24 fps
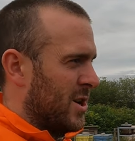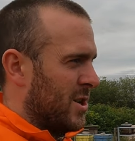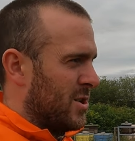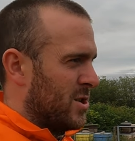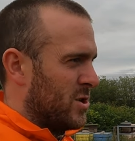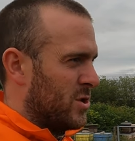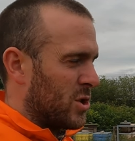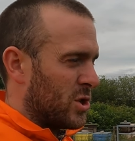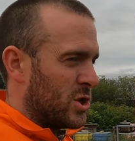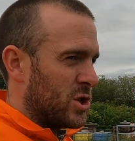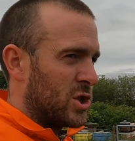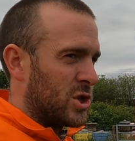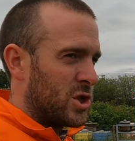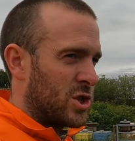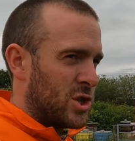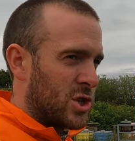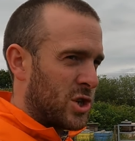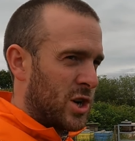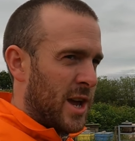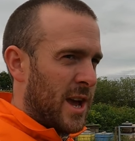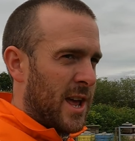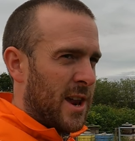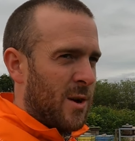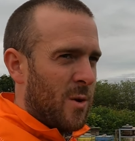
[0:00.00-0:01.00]
So
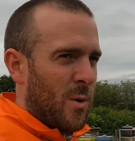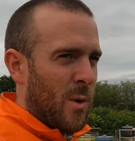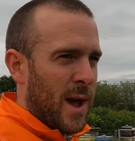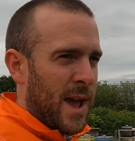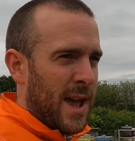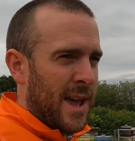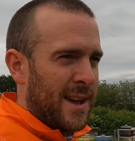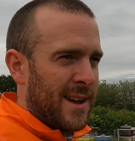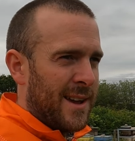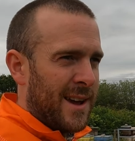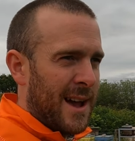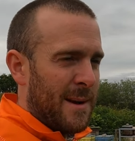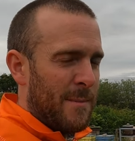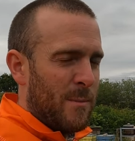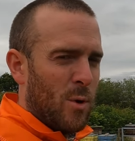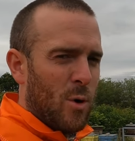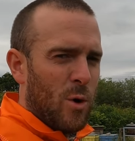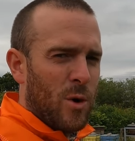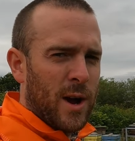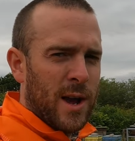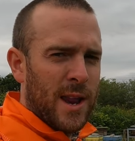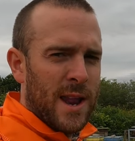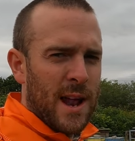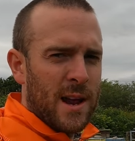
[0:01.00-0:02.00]
straight away, I'm
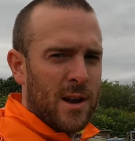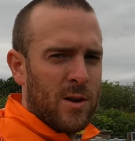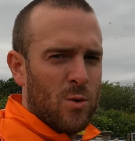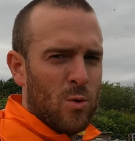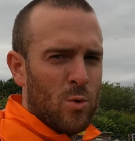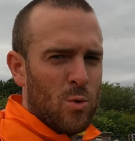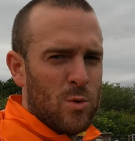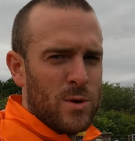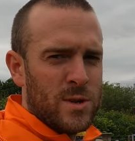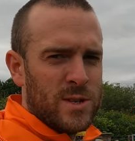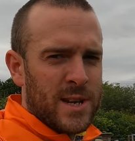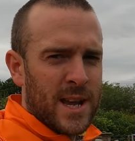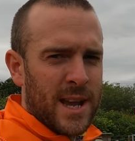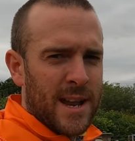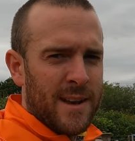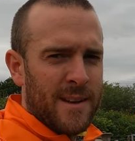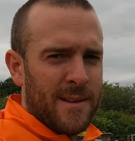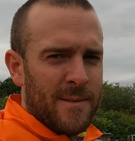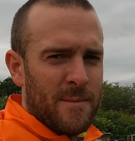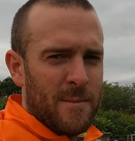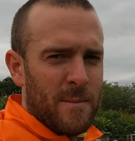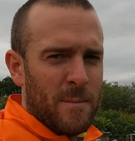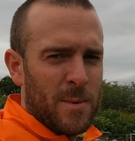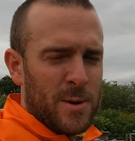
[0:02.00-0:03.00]
looking at
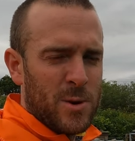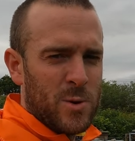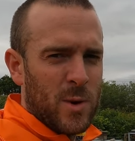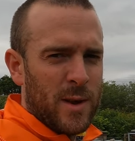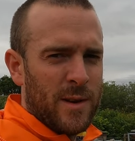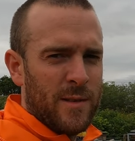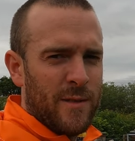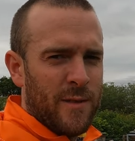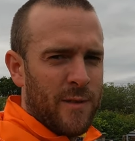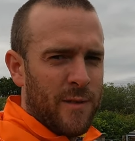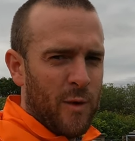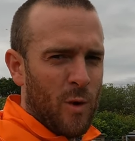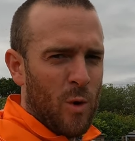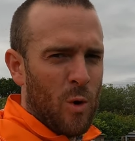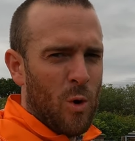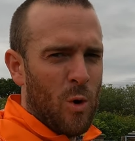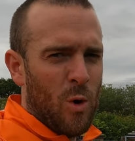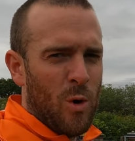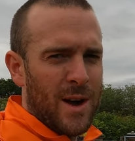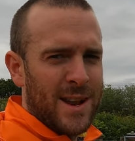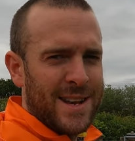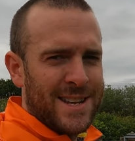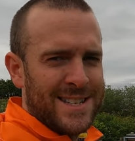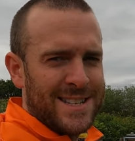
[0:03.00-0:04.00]
losing between
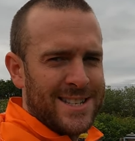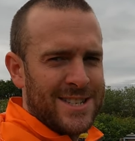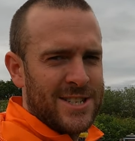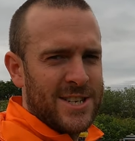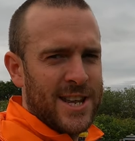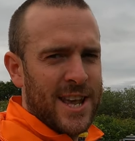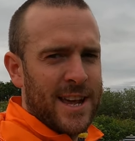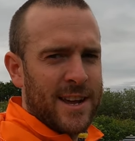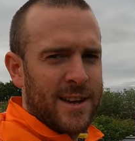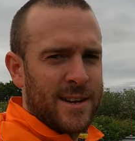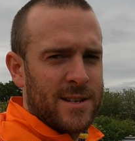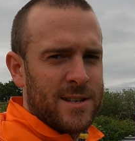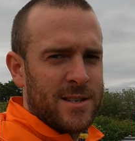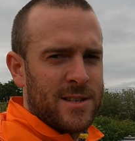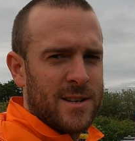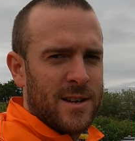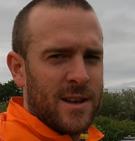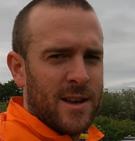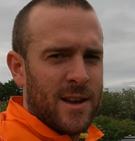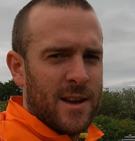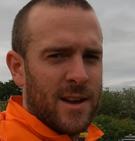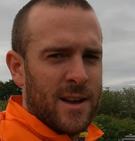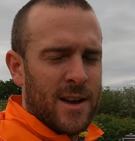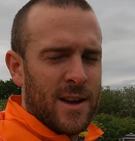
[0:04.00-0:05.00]
4 and 6
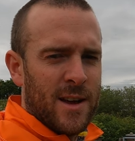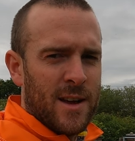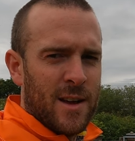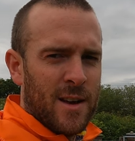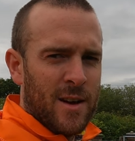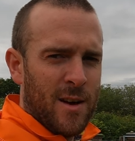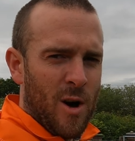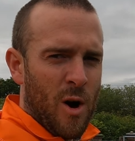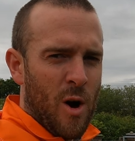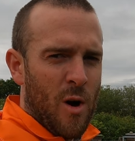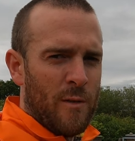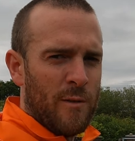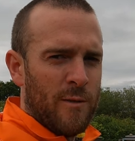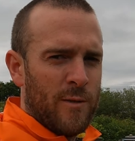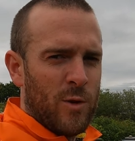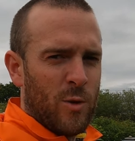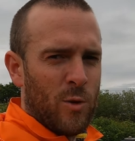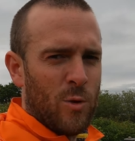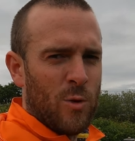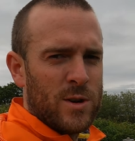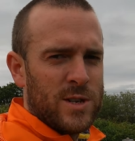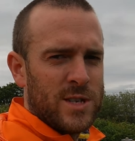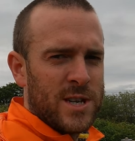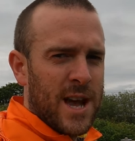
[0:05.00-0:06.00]
of
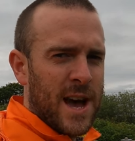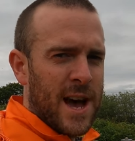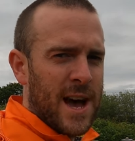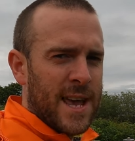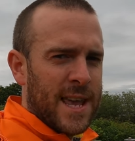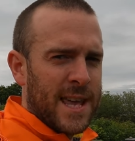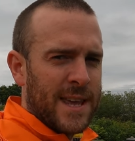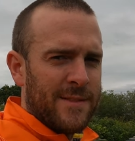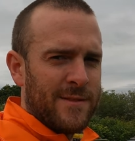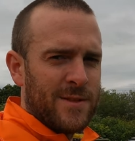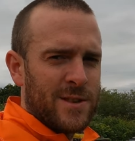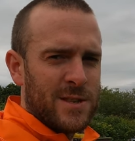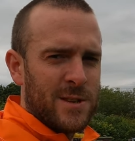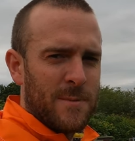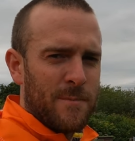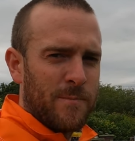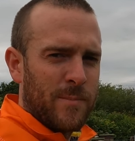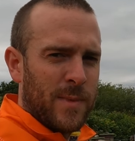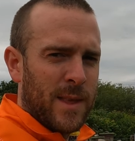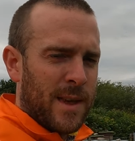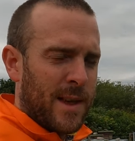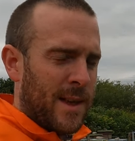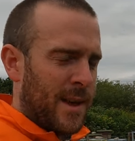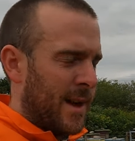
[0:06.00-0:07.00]
those hives
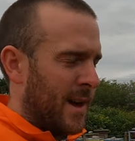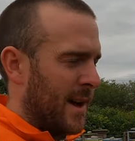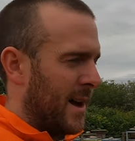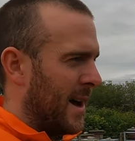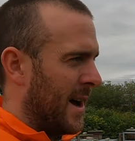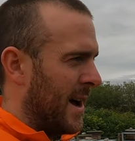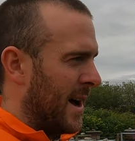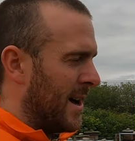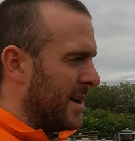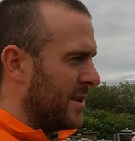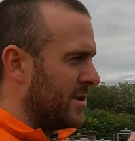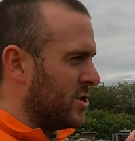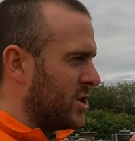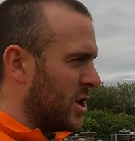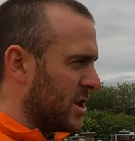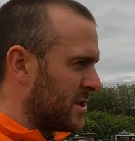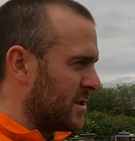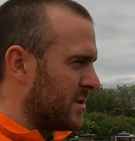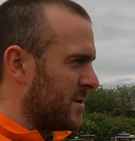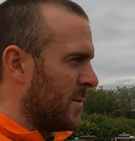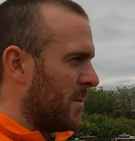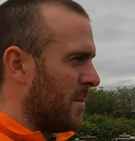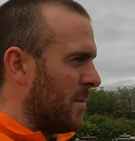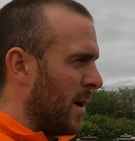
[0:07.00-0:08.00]

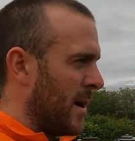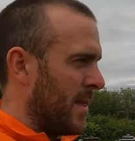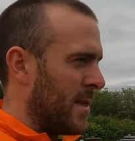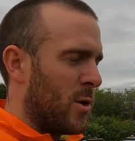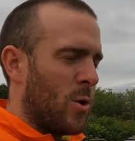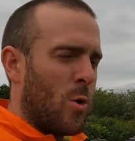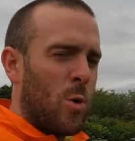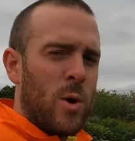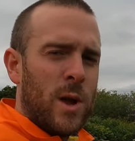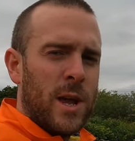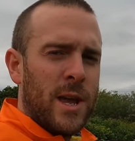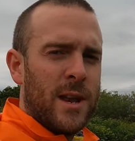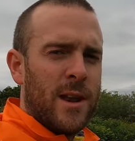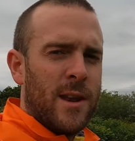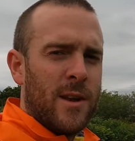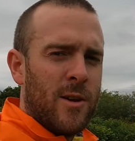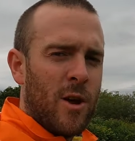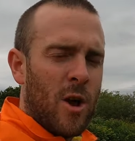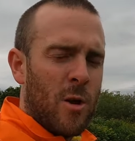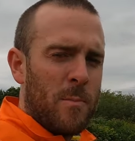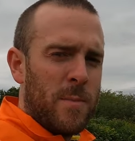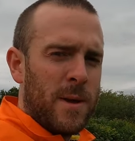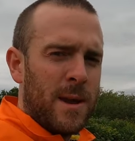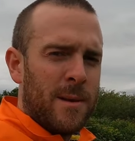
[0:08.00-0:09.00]
just by the queen
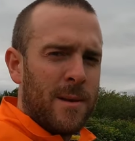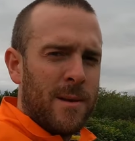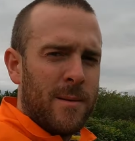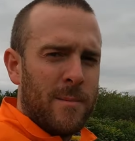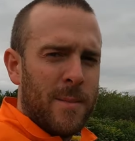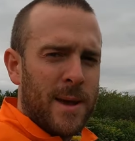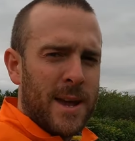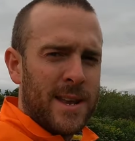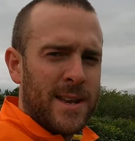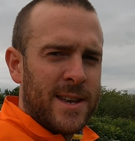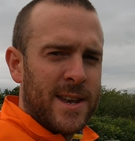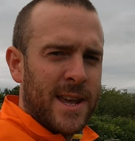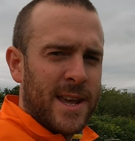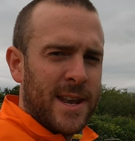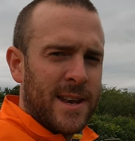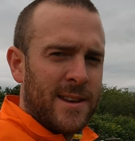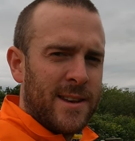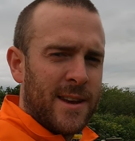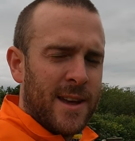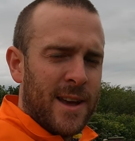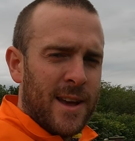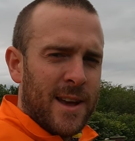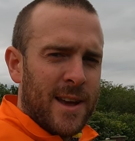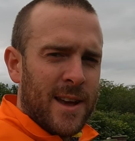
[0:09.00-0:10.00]
not being
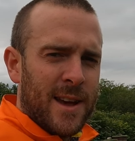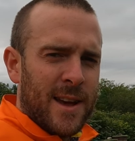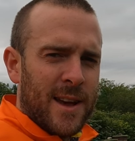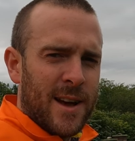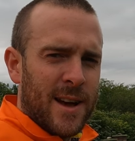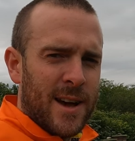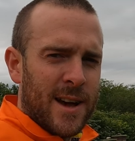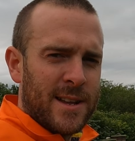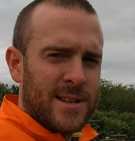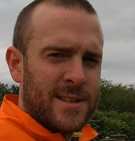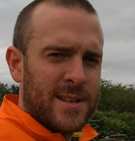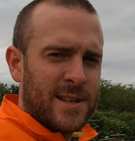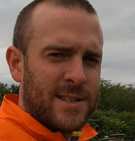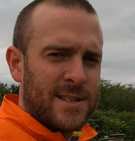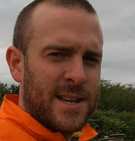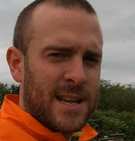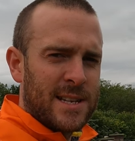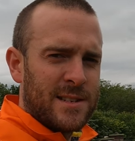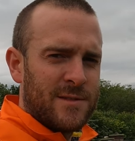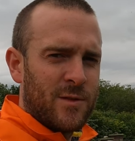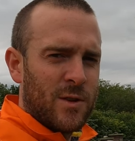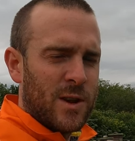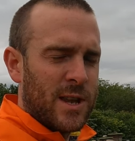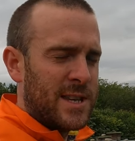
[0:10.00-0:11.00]
mated
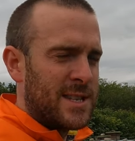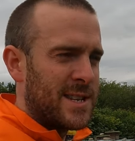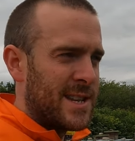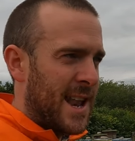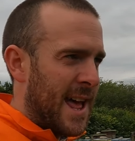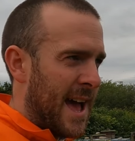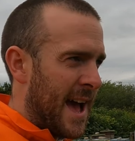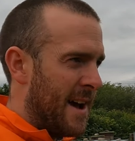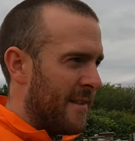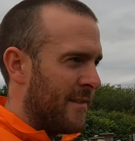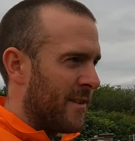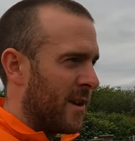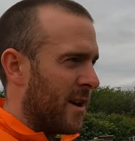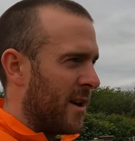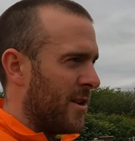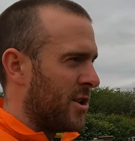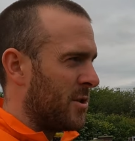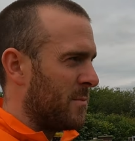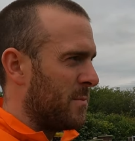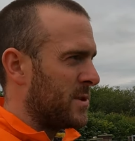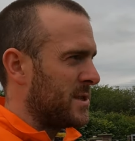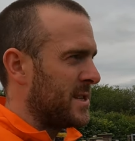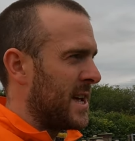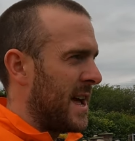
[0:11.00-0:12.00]
successfully. It's never
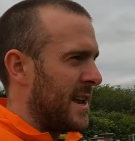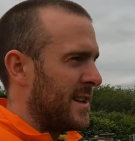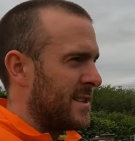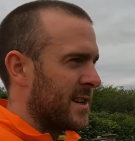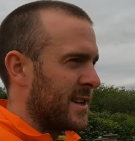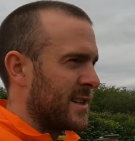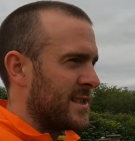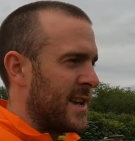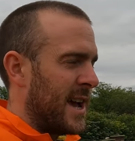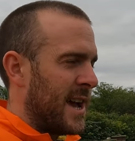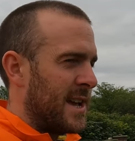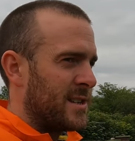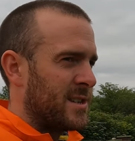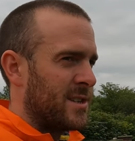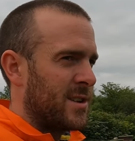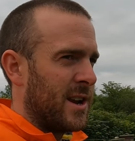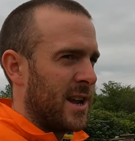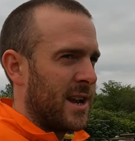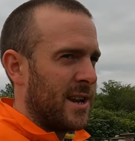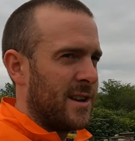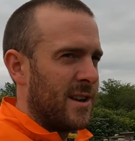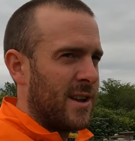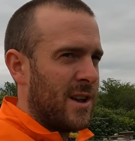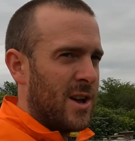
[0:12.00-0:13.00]
100% success
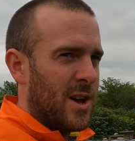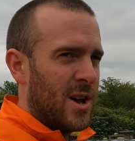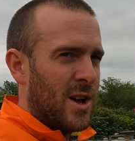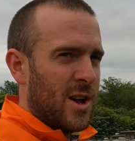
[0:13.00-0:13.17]
rate.